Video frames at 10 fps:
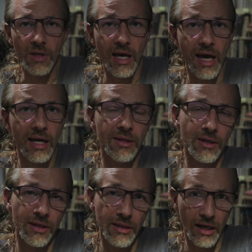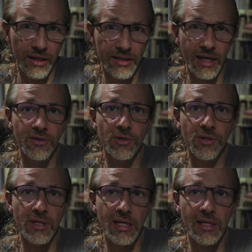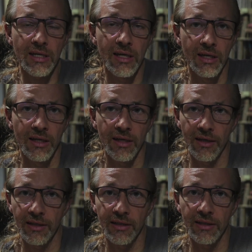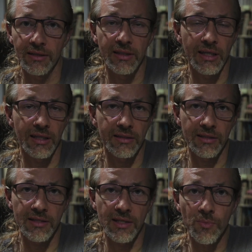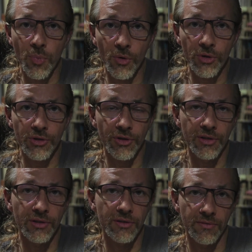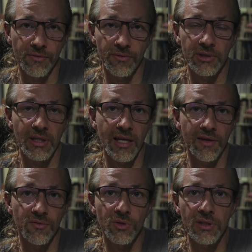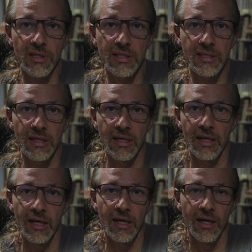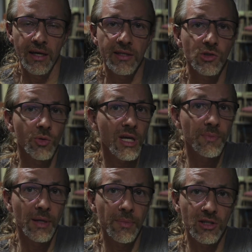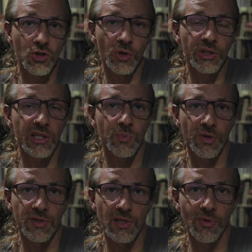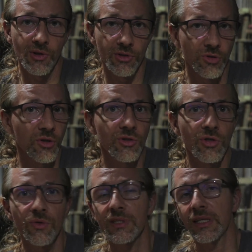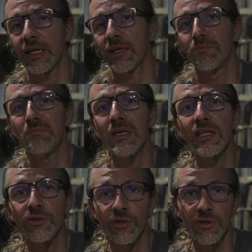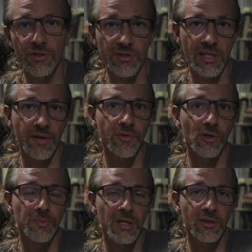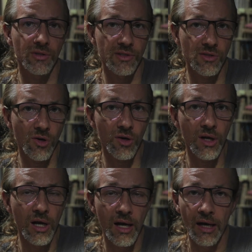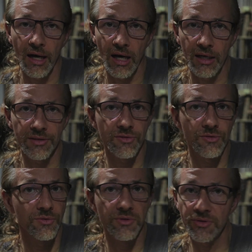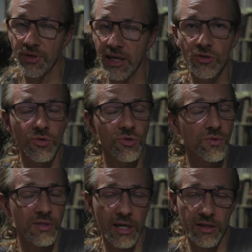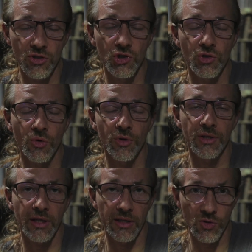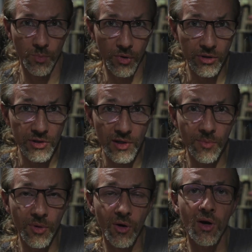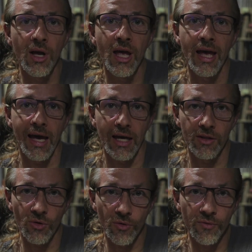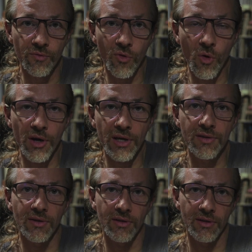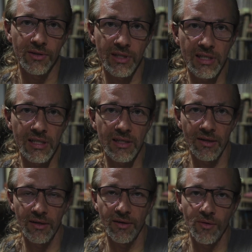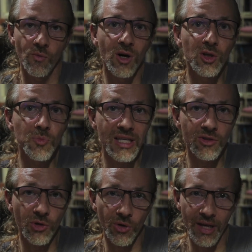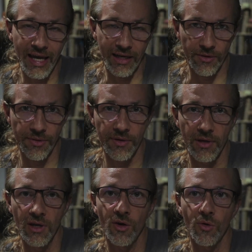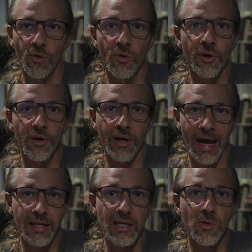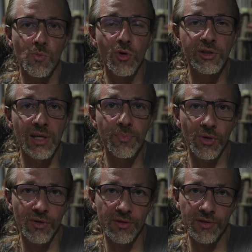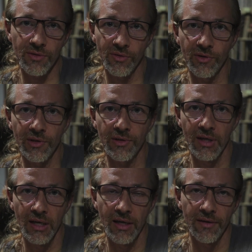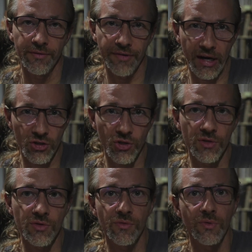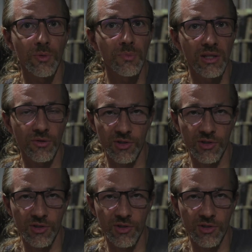And the other thing uh, that is important, what I have noticed, is to keep them as short as possible. Don't use like meters, several meters long. Uh, try to use as short as possible and avoid the one meter length or any multiples or fractions of one meter.